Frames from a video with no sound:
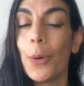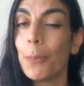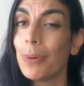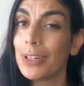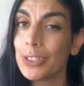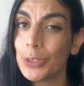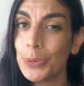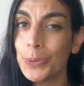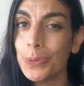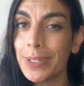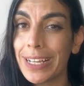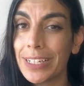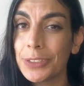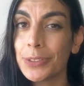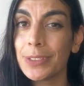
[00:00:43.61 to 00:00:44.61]
But you
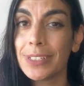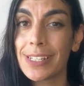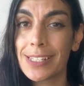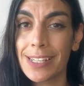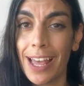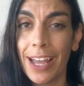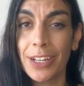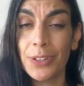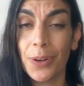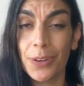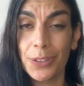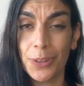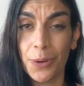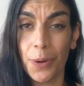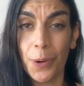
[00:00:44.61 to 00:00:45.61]
get to decide on
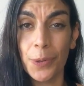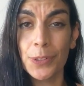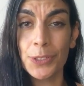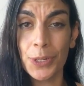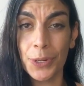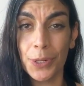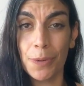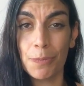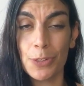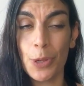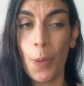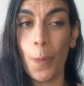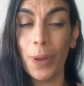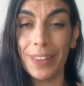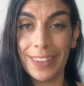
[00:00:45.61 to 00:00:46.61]
your own terms
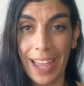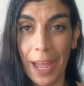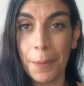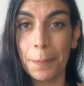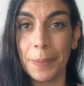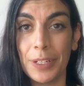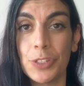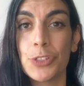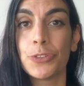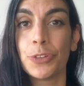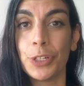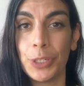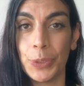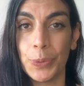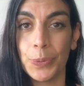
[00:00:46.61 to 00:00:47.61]
what that means for
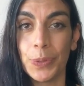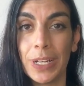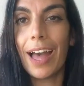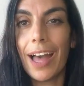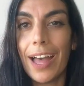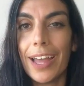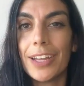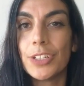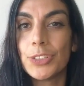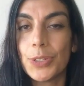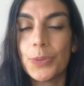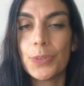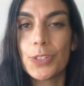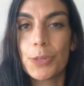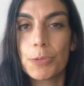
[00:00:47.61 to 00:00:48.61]
you. I
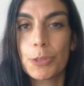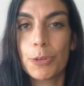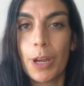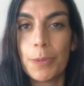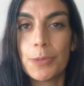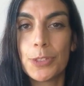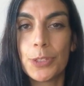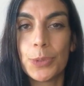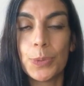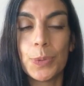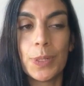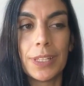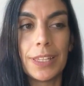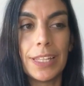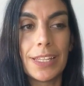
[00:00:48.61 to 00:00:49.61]
don't subscribe to
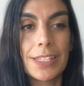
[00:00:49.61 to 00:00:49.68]
this